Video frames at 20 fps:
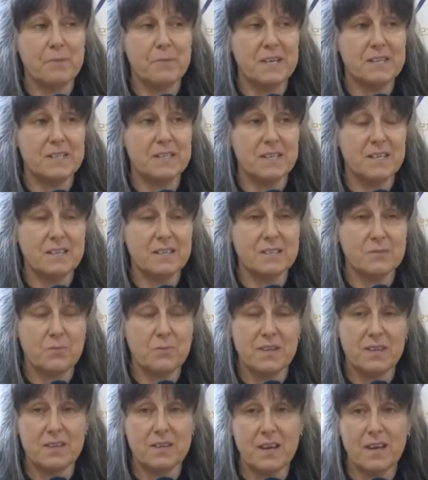
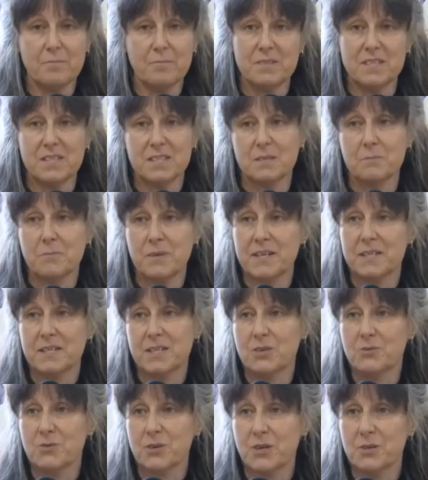meetings with
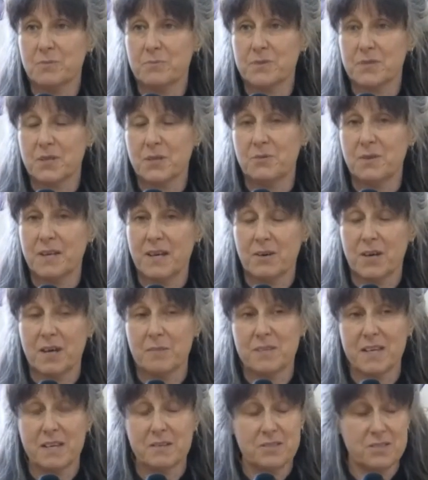disability groups who now
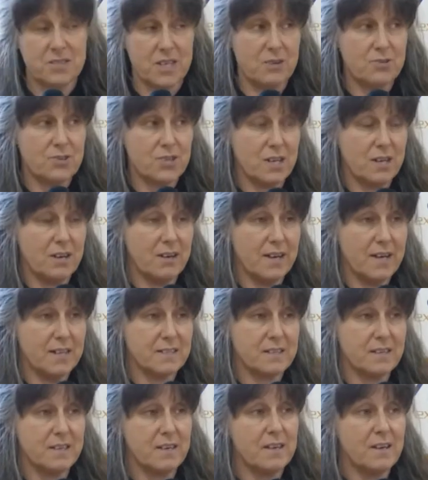come down and
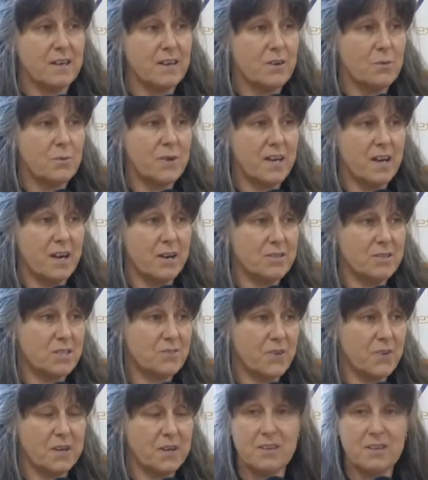socialise. We
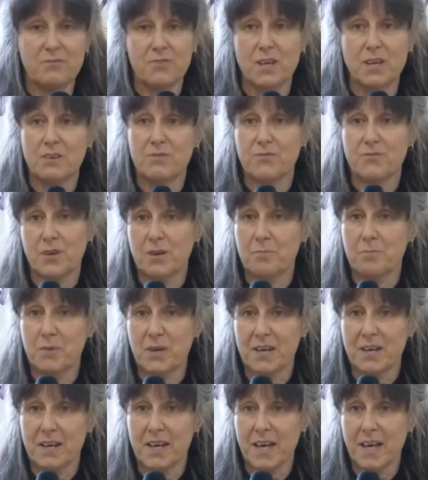host Funky Feet for
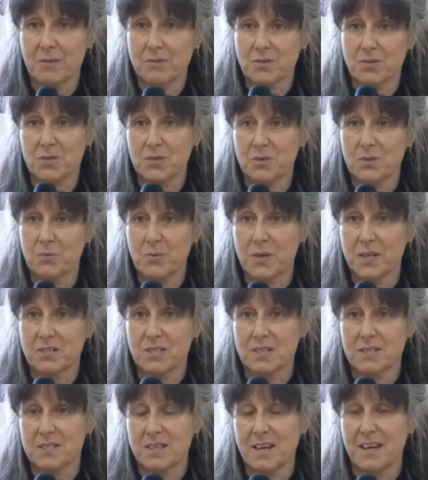Merton Council,
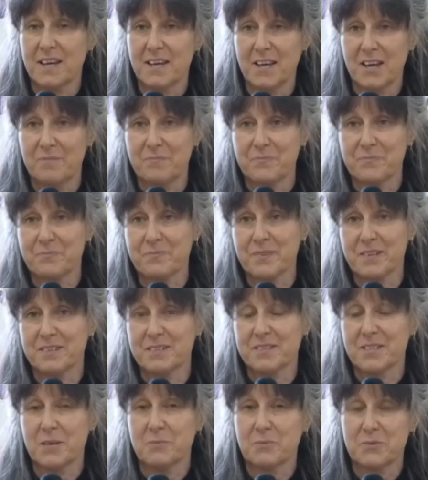which is a
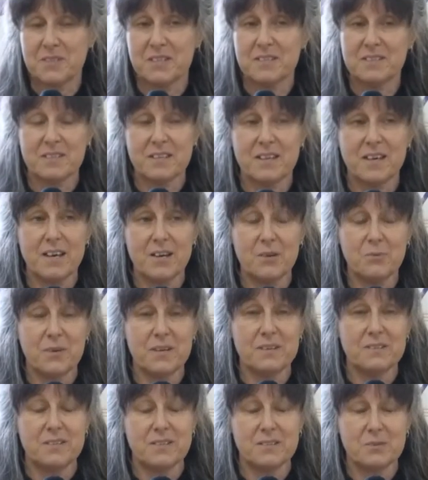disabled disco,
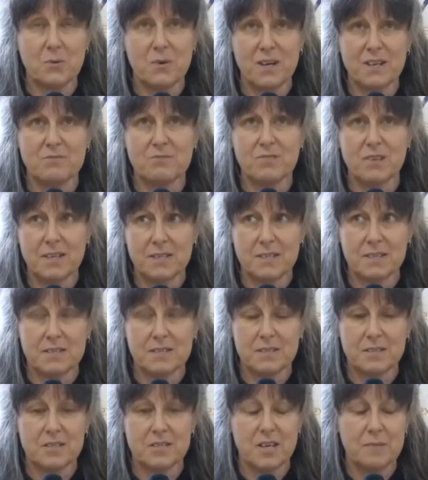which is quite
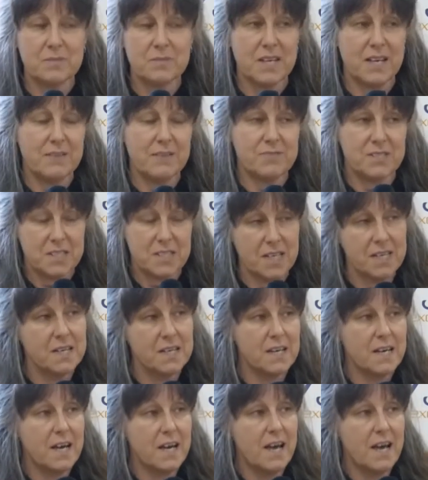righteous at times, I have to say.